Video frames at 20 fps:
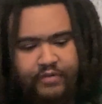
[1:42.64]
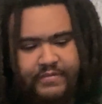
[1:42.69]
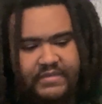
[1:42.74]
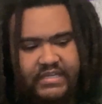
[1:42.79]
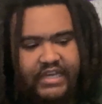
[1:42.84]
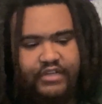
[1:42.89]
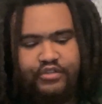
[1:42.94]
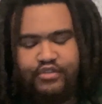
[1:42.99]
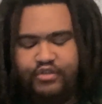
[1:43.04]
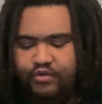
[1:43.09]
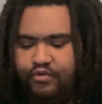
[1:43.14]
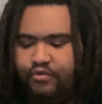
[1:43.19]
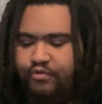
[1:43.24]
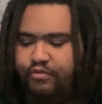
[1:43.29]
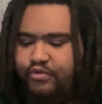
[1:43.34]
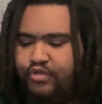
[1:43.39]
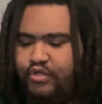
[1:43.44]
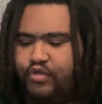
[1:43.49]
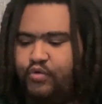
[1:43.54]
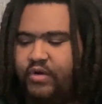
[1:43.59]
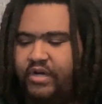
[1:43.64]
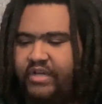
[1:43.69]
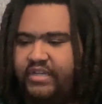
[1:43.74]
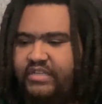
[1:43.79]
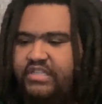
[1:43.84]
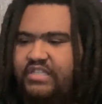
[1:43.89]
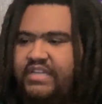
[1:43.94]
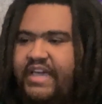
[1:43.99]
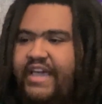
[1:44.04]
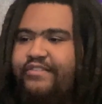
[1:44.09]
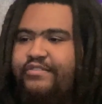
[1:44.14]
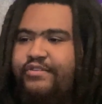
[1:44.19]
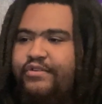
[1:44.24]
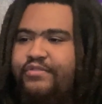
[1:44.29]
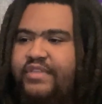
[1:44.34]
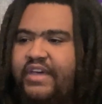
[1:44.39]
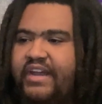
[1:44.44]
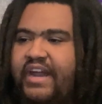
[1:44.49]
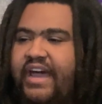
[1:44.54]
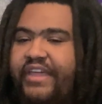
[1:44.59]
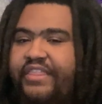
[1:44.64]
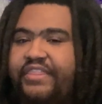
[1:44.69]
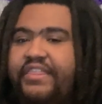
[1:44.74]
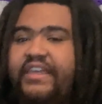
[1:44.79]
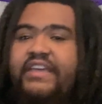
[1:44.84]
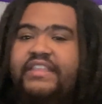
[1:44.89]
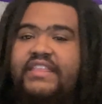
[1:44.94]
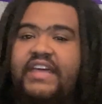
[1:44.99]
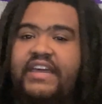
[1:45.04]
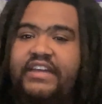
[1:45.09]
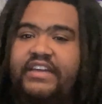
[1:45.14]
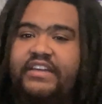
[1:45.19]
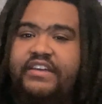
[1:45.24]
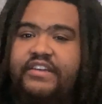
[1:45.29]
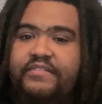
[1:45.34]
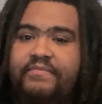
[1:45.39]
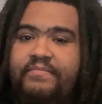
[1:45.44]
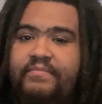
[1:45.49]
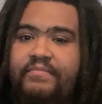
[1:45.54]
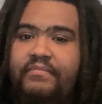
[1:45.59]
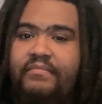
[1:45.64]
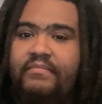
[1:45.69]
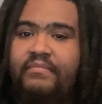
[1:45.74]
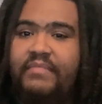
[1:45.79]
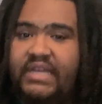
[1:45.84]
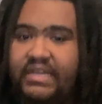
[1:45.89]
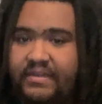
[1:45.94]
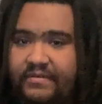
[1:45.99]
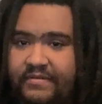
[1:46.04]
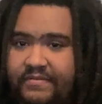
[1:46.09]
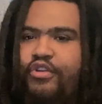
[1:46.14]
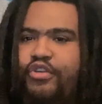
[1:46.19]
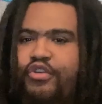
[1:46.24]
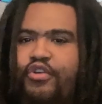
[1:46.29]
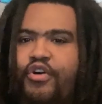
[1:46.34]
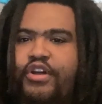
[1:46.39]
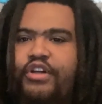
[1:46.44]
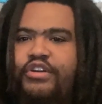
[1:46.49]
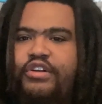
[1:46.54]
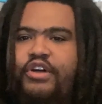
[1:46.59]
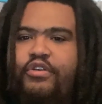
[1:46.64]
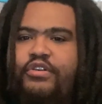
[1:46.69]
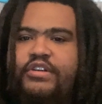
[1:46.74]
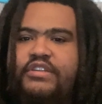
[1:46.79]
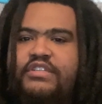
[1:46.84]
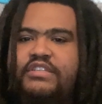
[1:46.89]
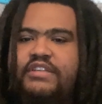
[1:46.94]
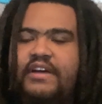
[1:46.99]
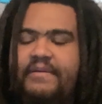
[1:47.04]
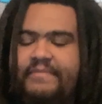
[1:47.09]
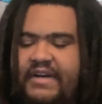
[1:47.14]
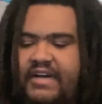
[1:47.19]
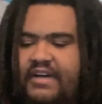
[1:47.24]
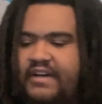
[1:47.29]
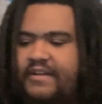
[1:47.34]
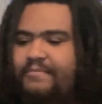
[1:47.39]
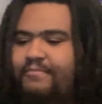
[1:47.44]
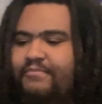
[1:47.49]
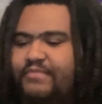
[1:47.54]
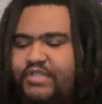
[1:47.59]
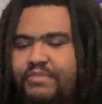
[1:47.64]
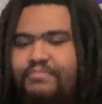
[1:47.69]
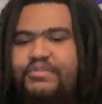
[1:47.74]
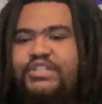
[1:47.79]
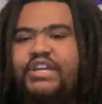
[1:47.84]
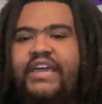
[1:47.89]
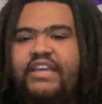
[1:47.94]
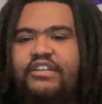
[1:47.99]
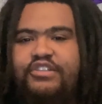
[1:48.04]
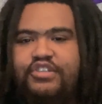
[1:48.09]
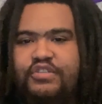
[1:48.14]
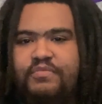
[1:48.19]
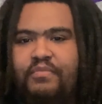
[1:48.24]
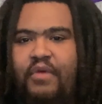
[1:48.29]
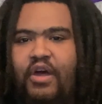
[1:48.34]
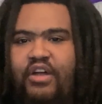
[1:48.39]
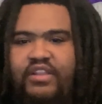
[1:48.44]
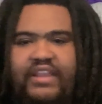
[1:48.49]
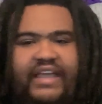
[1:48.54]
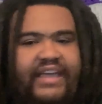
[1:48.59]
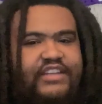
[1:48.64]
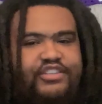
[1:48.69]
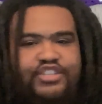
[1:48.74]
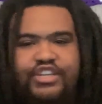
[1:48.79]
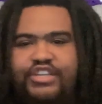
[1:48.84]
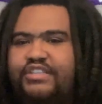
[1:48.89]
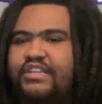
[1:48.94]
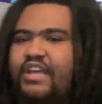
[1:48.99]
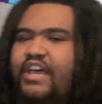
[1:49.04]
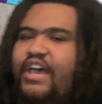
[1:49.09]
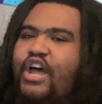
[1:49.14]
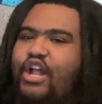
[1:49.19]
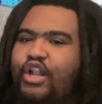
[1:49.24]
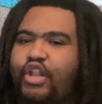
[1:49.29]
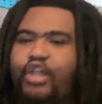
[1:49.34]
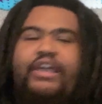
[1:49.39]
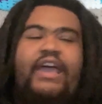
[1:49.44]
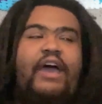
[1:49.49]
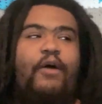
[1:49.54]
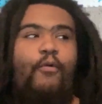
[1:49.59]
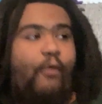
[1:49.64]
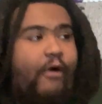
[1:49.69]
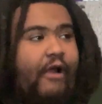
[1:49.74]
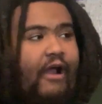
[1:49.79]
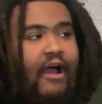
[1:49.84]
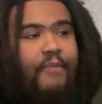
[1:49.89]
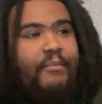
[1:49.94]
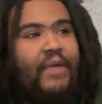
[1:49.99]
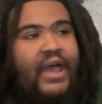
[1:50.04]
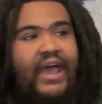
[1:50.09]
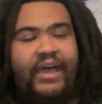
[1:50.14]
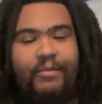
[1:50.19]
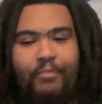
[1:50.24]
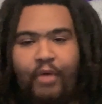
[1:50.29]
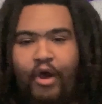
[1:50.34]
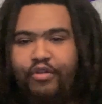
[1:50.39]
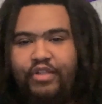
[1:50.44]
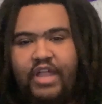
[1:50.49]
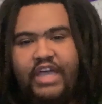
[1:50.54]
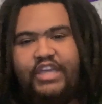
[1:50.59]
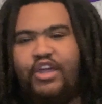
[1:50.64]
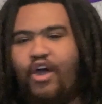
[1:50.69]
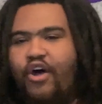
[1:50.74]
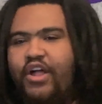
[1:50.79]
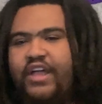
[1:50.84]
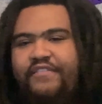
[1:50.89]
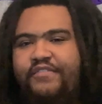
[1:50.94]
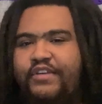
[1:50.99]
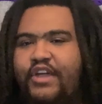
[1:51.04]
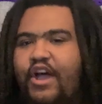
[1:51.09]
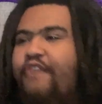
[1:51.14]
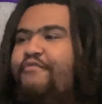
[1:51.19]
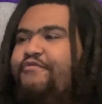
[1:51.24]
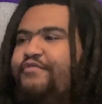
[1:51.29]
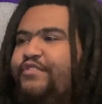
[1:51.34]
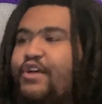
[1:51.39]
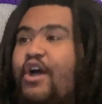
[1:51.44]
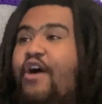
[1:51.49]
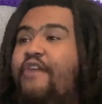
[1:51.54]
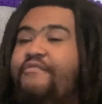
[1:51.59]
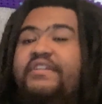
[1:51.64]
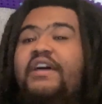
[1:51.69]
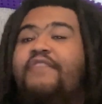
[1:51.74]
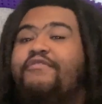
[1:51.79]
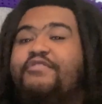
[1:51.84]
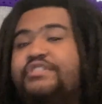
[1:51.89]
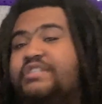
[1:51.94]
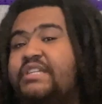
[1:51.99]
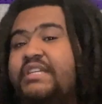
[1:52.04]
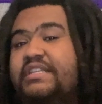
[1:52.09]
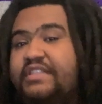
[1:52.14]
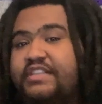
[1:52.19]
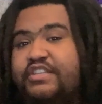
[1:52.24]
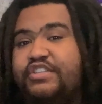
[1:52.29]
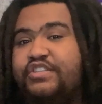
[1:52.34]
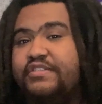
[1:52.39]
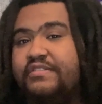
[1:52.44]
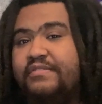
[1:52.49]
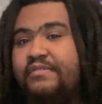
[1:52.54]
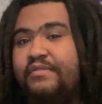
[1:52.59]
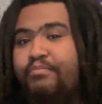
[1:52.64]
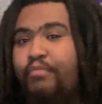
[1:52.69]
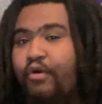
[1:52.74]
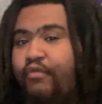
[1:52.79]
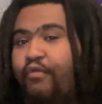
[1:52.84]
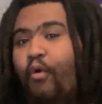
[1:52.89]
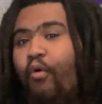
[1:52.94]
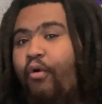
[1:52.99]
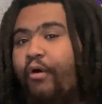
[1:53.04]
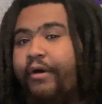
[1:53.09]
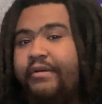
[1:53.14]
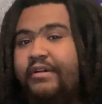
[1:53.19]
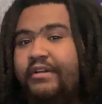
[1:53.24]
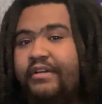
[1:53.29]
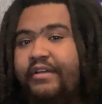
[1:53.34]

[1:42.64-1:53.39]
I'm saying, to a standard that I think that it could meet. You're going to notice some changes, bro. Like just look at where I'm at, bro. Like y'all have never seen this before.